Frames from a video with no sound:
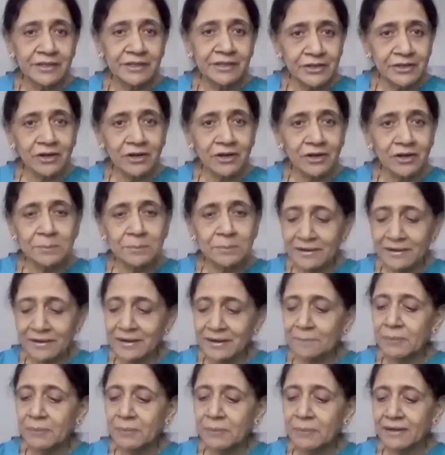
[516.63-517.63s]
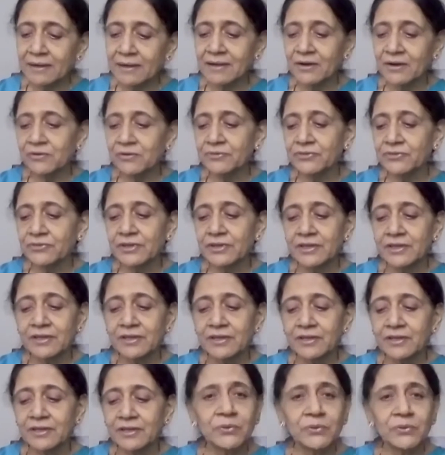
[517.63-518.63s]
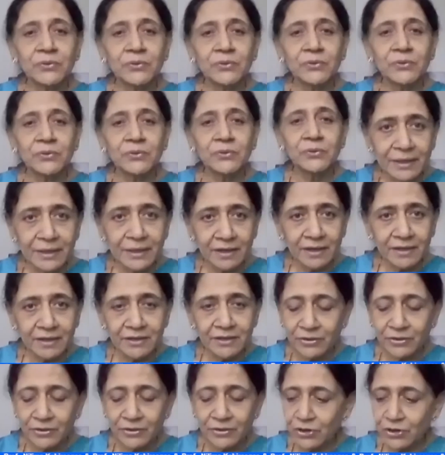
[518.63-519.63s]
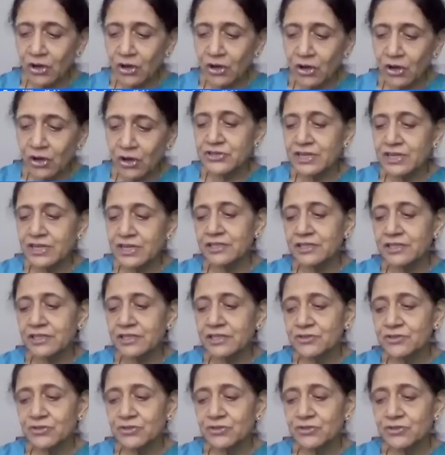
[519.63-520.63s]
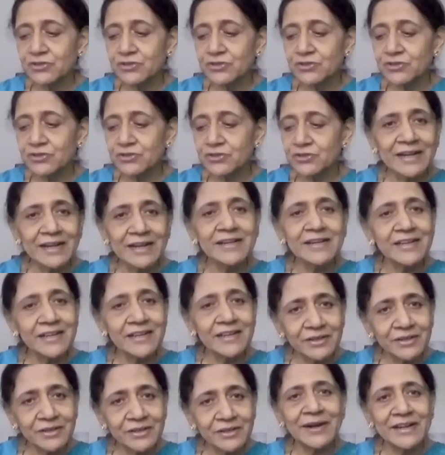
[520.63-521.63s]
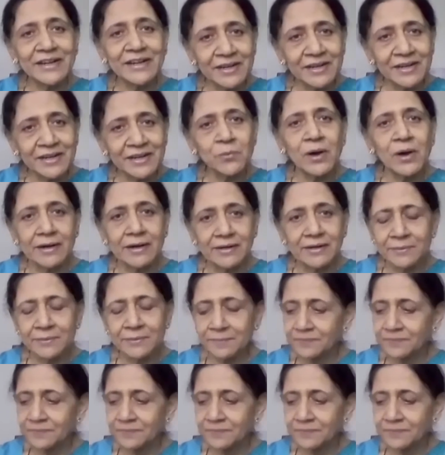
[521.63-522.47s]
Balram Bhargava will be launching this course 2021.